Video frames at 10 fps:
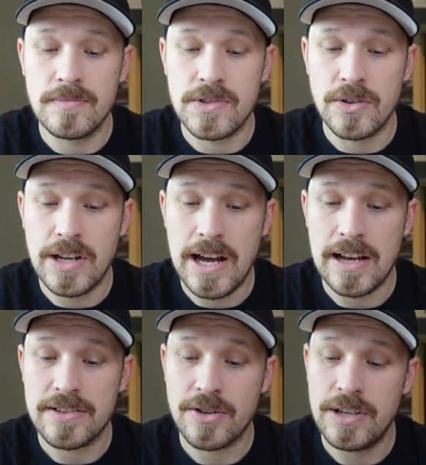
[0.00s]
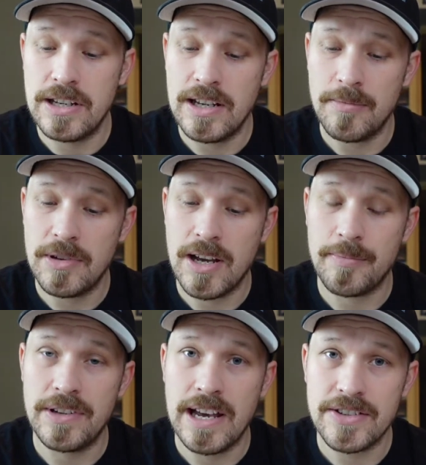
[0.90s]
yeah, so he hit me
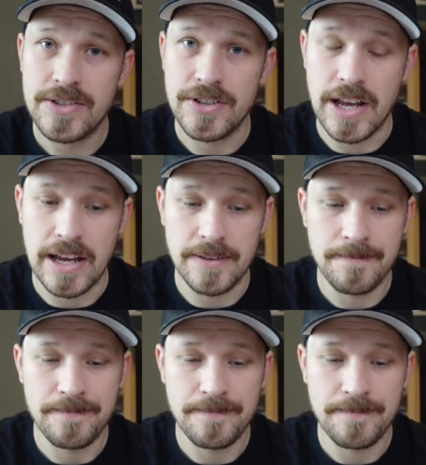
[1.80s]
up yesterday,